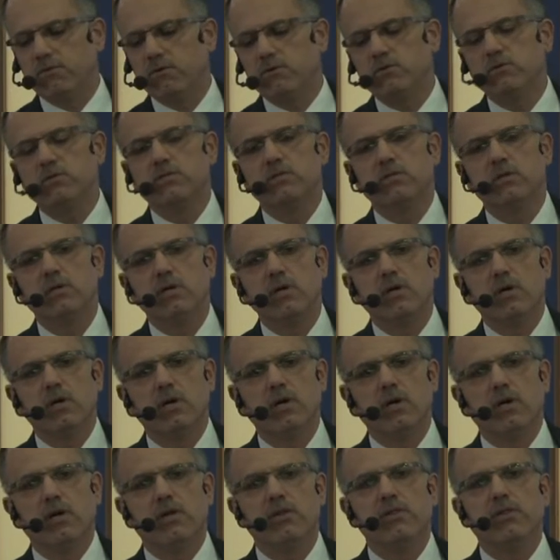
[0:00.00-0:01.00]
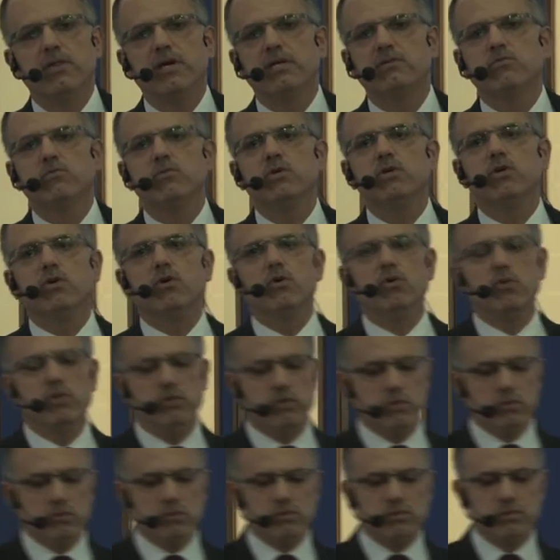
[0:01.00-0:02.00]
phones that we all
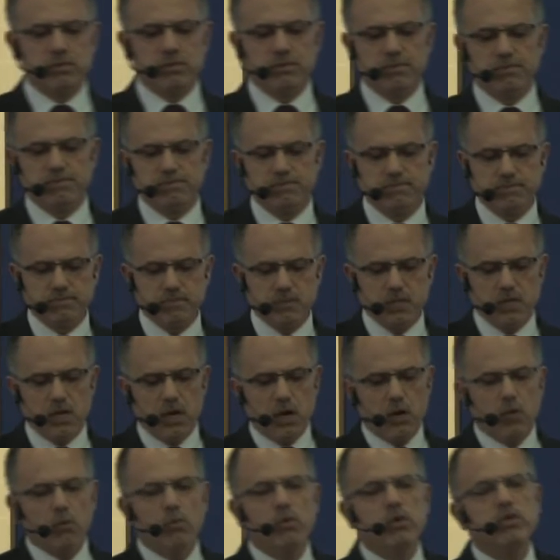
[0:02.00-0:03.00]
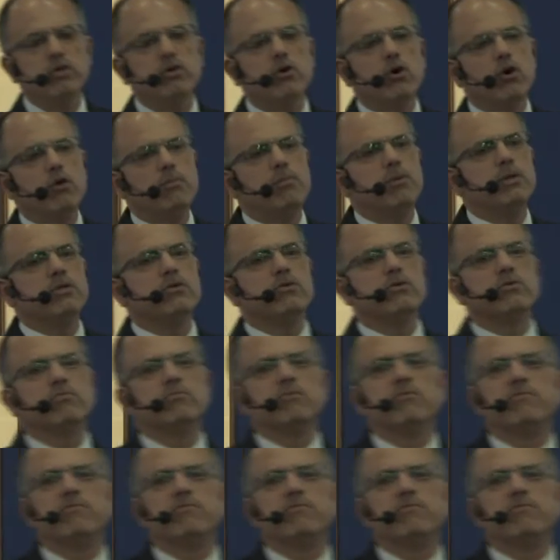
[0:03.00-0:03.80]
use. When you open your